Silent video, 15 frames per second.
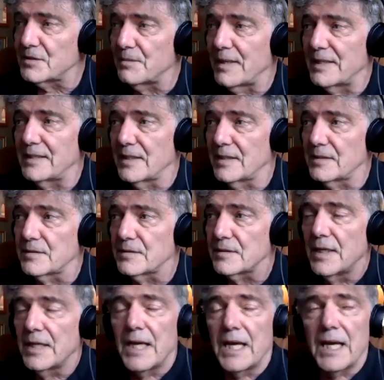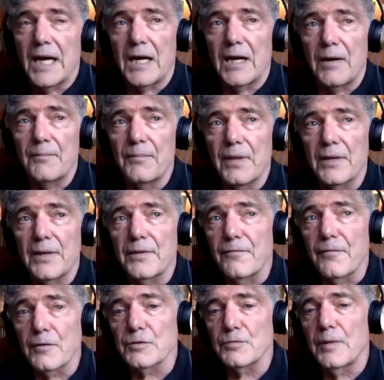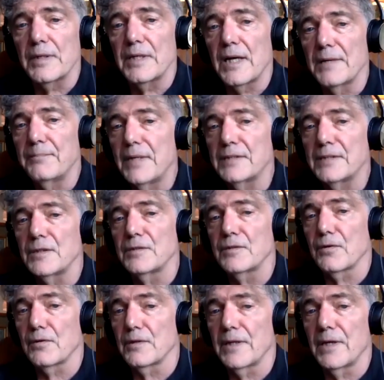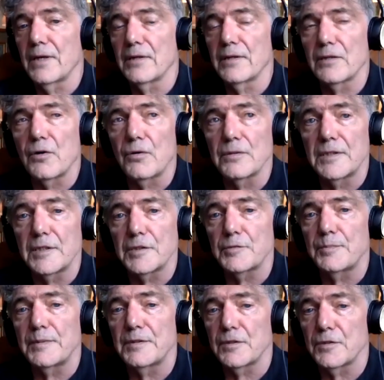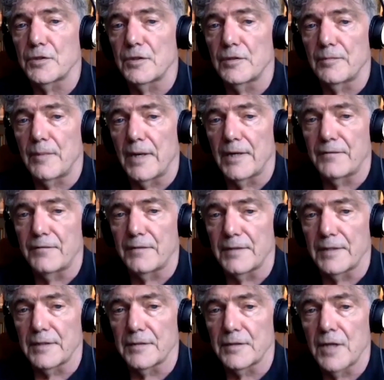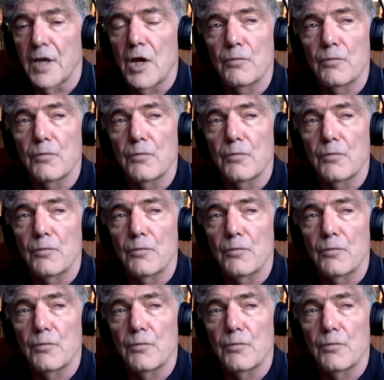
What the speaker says: ideas. The first one I mentioned earlier, called dispositional mindfulness,